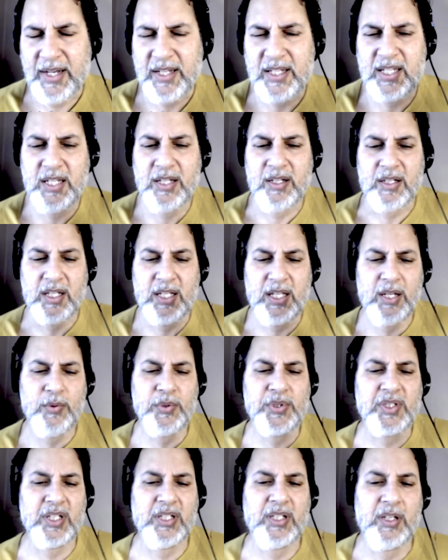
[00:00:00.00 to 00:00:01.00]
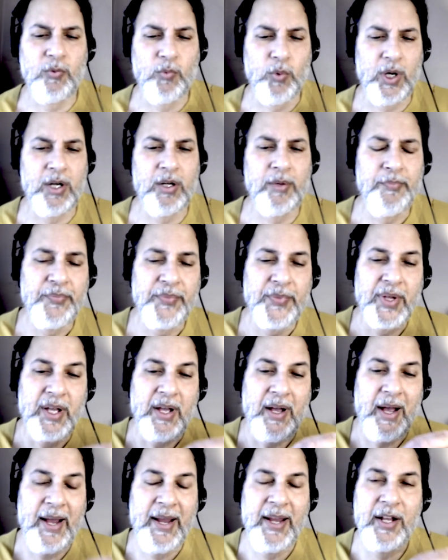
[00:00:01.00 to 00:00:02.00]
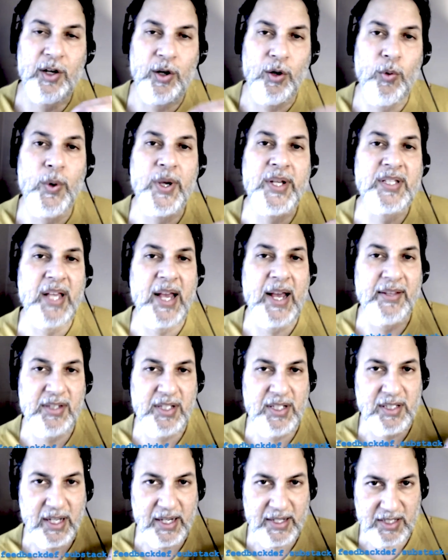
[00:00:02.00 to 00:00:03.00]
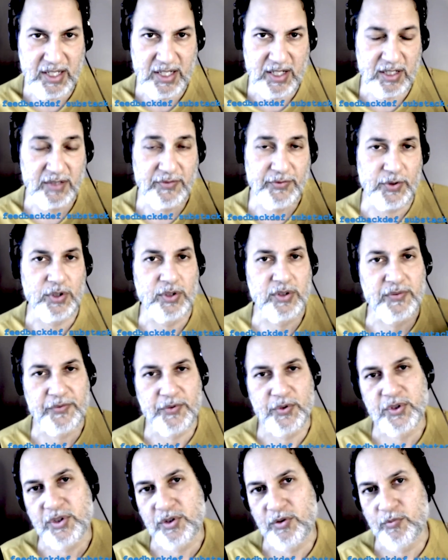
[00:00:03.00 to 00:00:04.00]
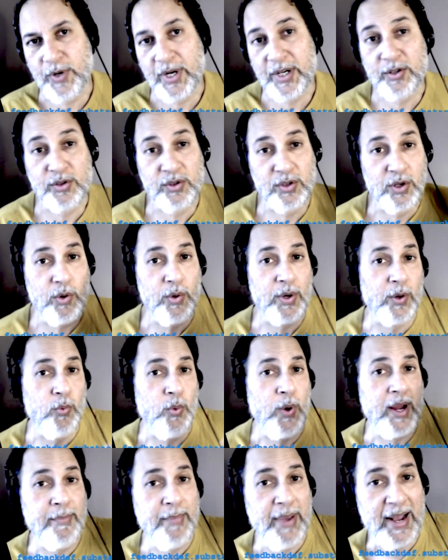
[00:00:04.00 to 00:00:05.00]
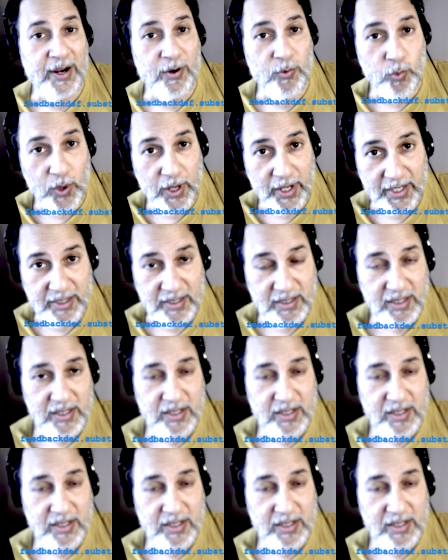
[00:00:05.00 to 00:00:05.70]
He was thinking, well, I had always had these ideas for those first 2 records going way back when,